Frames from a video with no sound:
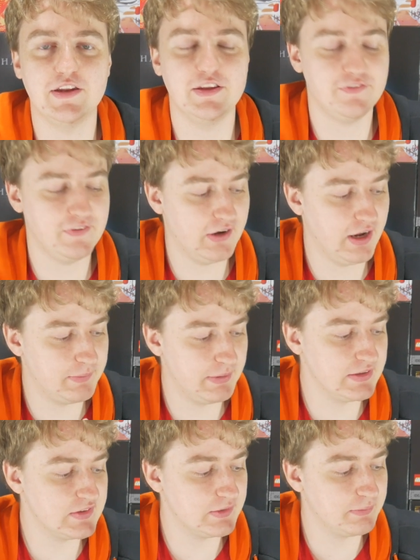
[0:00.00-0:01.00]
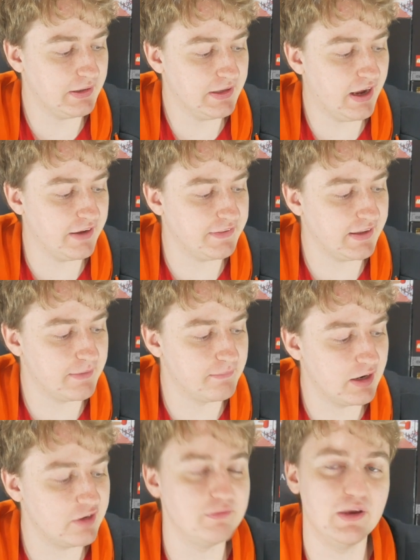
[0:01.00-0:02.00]
and if there had been some play, I think it
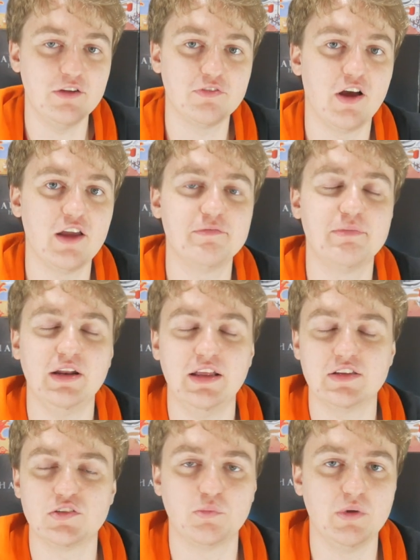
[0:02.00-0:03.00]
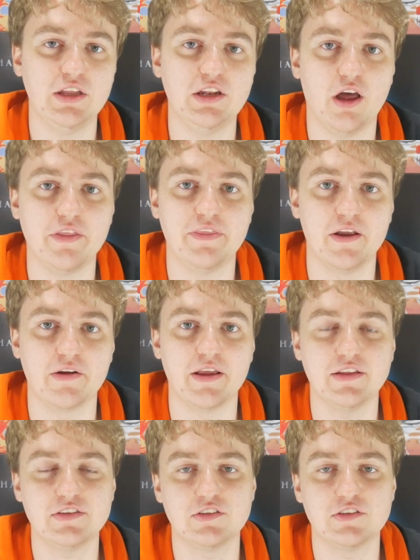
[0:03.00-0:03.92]
might have made 5, but it's really not there yet.